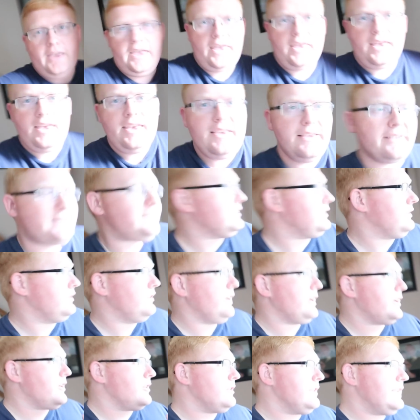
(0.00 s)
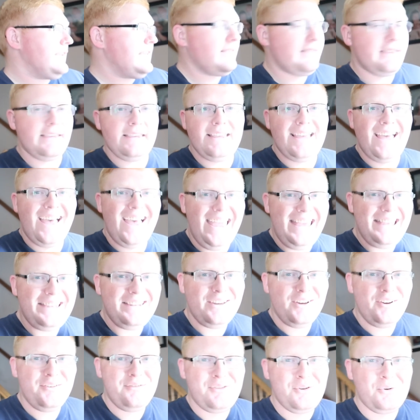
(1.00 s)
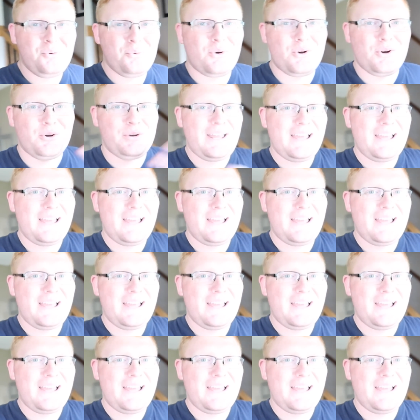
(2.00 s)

It is literally the end of the world.